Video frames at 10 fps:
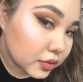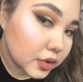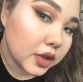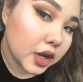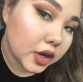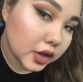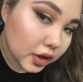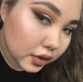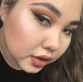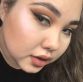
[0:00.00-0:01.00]
And there you
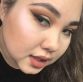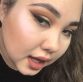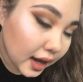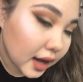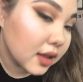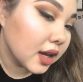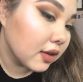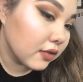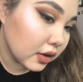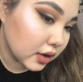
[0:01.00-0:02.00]
go, there's that
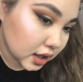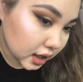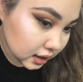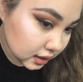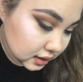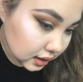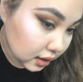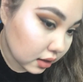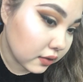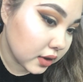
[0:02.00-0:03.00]
highlight. Very nice. I
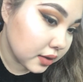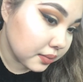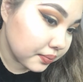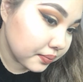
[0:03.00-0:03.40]
love it.